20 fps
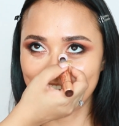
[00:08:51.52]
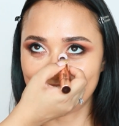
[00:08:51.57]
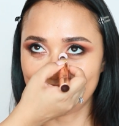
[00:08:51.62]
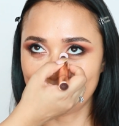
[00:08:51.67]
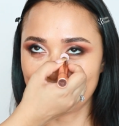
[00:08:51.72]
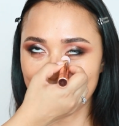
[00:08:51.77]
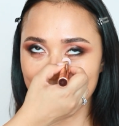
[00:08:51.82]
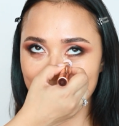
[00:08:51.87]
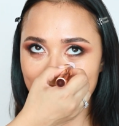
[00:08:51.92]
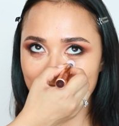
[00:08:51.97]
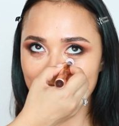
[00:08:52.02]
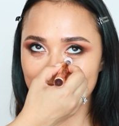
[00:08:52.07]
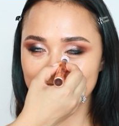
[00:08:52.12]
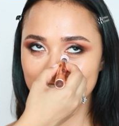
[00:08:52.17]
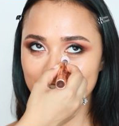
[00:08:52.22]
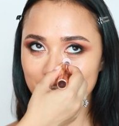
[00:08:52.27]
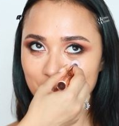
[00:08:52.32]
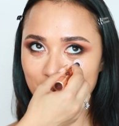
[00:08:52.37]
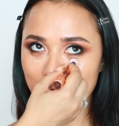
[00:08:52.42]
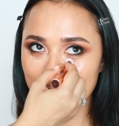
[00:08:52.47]
Yeah,
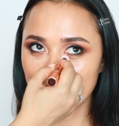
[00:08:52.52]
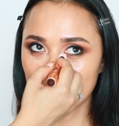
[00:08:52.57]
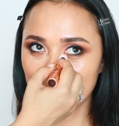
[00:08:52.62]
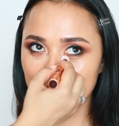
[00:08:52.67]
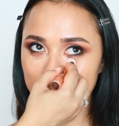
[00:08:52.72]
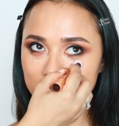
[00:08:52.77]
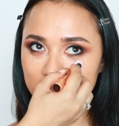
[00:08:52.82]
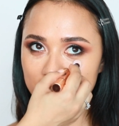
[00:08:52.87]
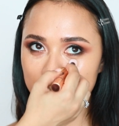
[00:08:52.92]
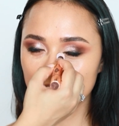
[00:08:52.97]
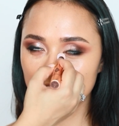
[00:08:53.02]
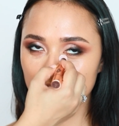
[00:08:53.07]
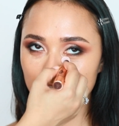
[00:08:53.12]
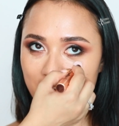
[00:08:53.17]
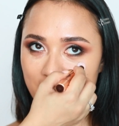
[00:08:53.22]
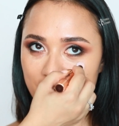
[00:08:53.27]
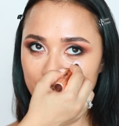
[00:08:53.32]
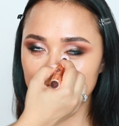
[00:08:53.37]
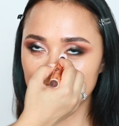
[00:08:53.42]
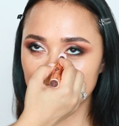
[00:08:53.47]
so I worked in
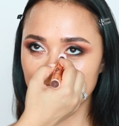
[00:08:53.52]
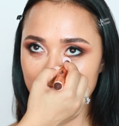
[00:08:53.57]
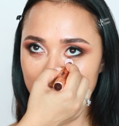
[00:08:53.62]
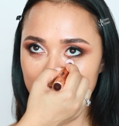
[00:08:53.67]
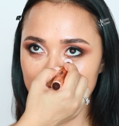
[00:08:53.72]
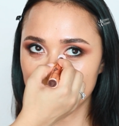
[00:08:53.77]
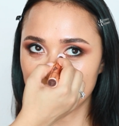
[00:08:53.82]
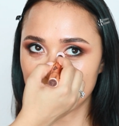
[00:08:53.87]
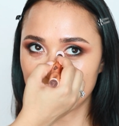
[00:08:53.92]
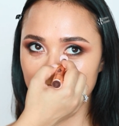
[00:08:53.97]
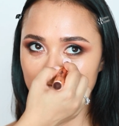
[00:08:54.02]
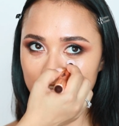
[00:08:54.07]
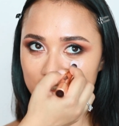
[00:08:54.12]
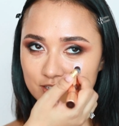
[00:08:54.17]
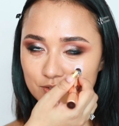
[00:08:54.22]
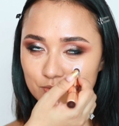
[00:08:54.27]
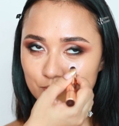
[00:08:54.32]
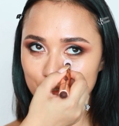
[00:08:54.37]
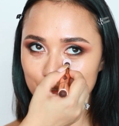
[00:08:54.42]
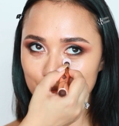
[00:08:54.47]
travel and
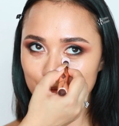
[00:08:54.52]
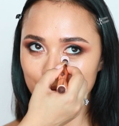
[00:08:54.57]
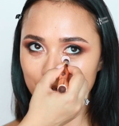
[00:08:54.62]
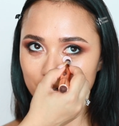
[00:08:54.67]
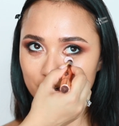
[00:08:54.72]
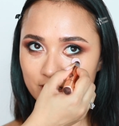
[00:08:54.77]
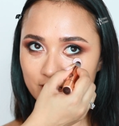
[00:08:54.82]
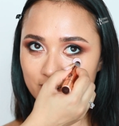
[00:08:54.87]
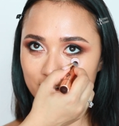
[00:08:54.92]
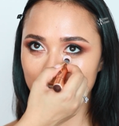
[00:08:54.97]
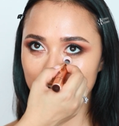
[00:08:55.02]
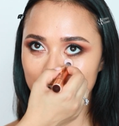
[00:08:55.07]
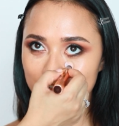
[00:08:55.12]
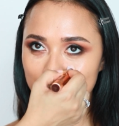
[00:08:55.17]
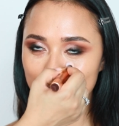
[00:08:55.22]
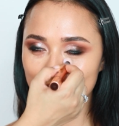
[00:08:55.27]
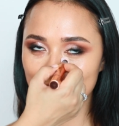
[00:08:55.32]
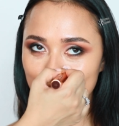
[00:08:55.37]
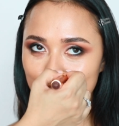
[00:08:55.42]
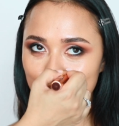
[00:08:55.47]
events, which were
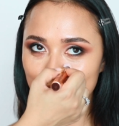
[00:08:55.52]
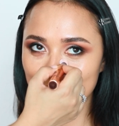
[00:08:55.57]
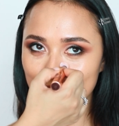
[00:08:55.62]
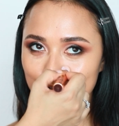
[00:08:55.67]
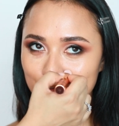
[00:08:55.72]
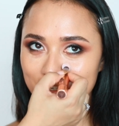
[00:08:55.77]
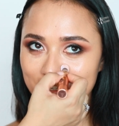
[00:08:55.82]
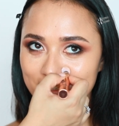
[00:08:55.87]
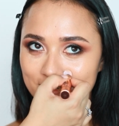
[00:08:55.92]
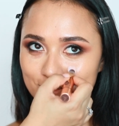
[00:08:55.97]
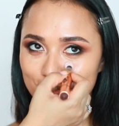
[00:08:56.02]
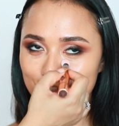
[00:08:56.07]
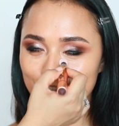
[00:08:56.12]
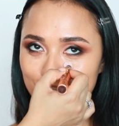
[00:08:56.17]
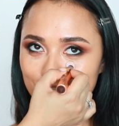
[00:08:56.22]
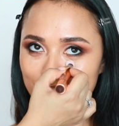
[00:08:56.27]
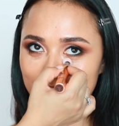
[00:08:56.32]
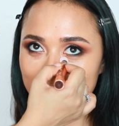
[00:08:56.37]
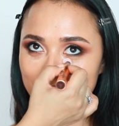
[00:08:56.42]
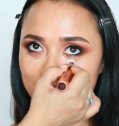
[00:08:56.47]
wow. two
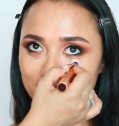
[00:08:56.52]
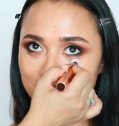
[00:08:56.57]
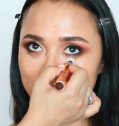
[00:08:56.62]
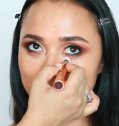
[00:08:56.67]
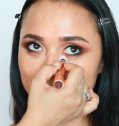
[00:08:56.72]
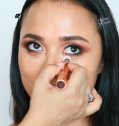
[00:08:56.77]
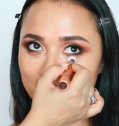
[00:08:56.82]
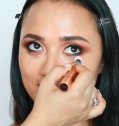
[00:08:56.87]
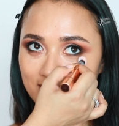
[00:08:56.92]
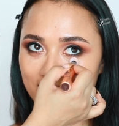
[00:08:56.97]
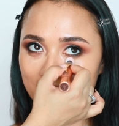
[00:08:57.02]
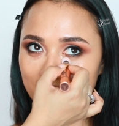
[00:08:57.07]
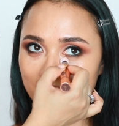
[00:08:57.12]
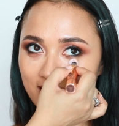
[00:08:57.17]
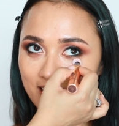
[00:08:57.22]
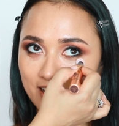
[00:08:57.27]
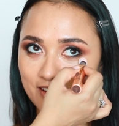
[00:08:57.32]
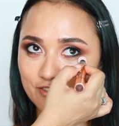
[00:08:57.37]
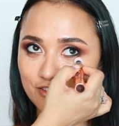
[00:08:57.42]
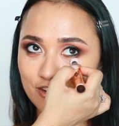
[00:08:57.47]
industries that
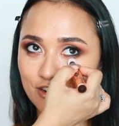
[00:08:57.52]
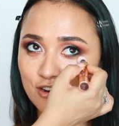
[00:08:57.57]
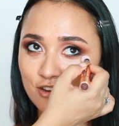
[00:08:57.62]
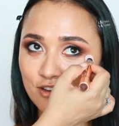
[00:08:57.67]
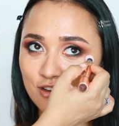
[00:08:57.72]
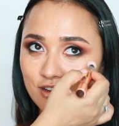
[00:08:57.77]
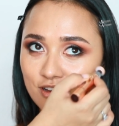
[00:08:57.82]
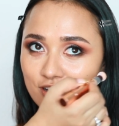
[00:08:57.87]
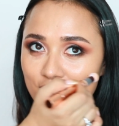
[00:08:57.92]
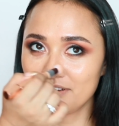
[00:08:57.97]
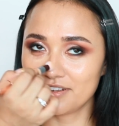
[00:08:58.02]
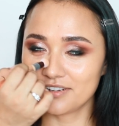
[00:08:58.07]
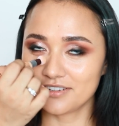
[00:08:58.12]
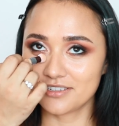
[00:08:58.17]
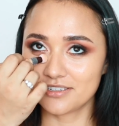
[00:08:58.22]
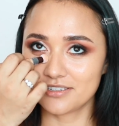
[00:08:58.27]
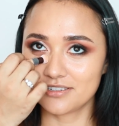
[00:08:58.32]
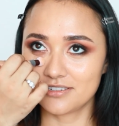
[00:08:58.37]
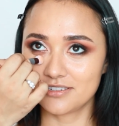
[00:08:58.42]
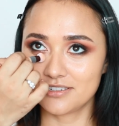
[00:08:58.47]
have
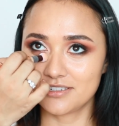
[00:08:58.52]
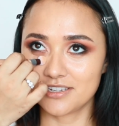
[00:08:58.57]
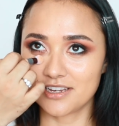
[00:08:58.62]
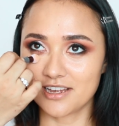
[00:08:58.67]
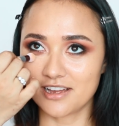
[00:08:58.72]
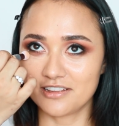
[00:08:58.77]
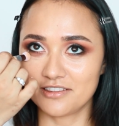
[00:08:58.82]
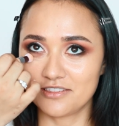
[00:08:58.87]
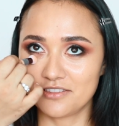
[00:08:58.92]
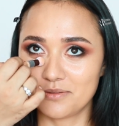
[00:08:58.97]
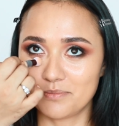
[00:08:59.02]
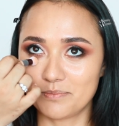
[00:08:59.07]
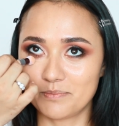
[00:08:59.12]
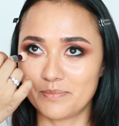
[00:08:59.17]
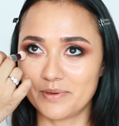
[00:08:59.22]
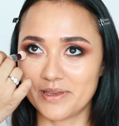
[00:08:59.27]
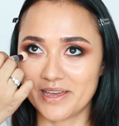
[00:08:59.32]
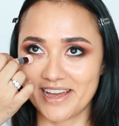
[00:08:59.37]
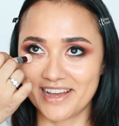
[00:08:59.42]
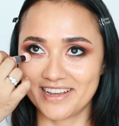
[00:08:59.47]
not done the
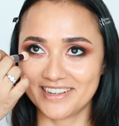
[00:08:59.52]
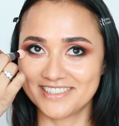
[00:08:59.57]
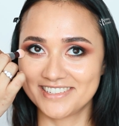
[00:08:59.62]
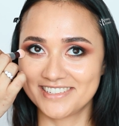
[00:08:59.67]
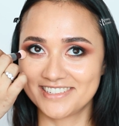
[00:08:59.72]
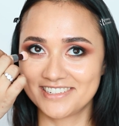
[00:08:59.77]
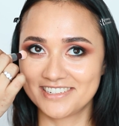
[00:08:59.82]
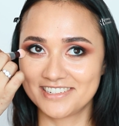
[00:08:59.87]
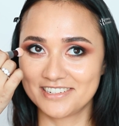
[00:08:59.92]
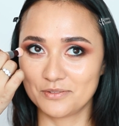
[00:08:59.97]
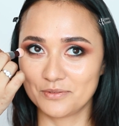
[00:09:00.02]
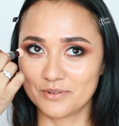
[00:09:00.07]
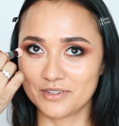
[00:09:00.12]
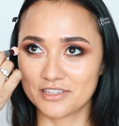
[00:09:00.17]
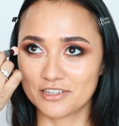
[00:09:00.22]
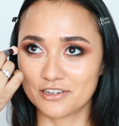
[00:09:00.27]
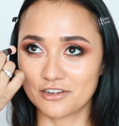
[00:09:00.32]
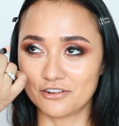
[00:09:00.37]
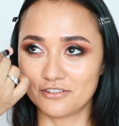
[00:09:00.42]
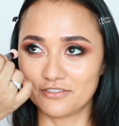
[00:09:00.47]
best
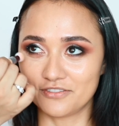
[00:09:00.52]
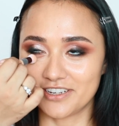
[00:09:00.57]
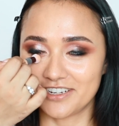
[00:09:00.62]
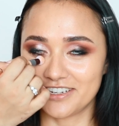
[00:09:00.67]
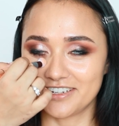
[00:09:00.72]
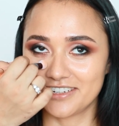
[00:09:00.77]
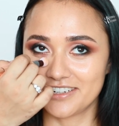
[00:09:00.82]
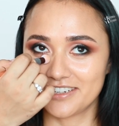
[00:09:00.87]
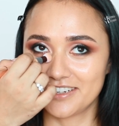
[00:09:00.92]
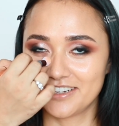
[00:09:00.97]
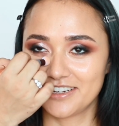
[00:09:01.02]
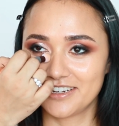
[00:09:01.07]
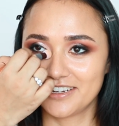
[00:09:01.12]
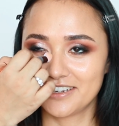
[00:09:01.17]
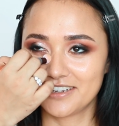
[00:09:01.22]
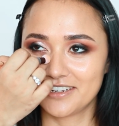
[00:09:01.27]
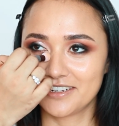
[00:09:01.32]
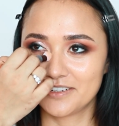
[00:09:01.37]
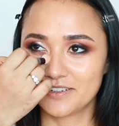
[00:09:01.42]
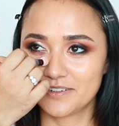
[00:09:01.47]
with COVID. Probably
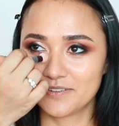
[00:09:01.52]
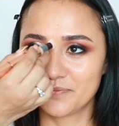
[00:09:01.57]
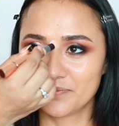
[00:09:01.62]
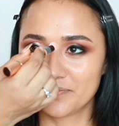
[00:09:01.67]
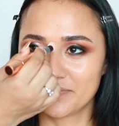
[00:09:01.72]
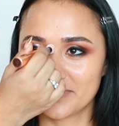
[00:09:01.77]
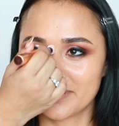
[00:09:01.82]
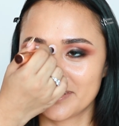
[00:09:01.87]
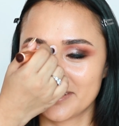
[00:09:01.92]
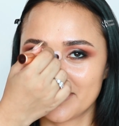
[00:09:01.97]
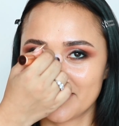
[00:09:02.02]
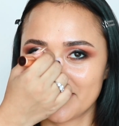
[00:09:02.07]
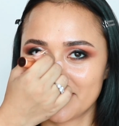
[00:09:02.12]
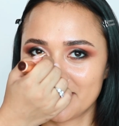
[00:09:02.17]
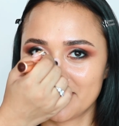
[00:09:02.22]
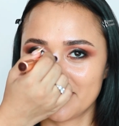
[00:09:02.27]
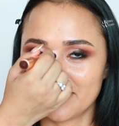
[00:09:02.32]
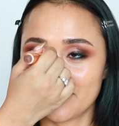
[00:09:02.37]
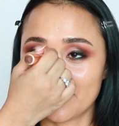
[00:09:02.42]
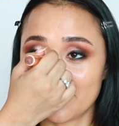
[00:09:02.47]
not for a
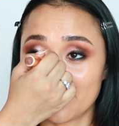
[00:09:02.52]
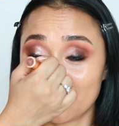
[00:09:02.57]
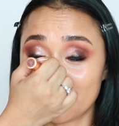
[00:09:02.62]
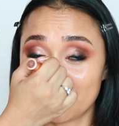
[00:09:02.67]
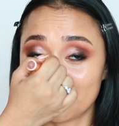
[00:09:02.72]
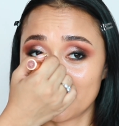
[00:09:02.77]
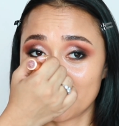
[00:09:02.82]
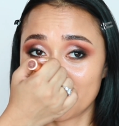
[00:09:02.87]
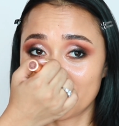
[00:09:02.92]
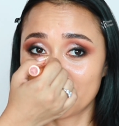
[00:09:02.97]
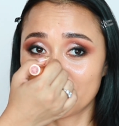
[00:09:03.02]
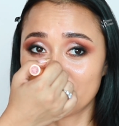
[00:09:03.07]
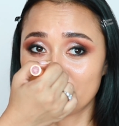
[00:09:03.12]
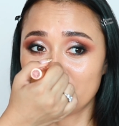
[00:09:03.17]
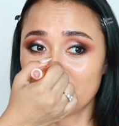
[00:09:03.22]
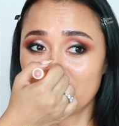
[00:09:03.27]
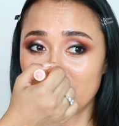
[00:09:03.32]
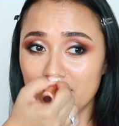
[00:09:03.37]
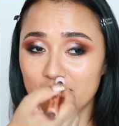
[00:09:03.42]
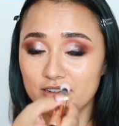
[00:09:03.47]
while. No, not for a
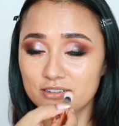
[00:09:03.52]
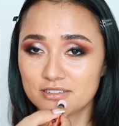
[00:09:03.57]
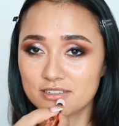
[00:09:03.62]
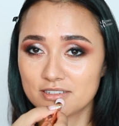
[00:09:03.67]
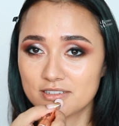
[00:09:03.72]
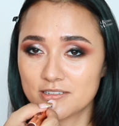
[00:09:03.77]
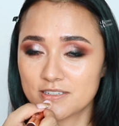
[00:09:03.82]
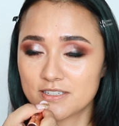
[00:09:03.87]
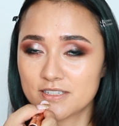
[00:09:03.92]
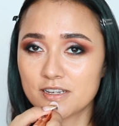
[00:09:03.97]
while. And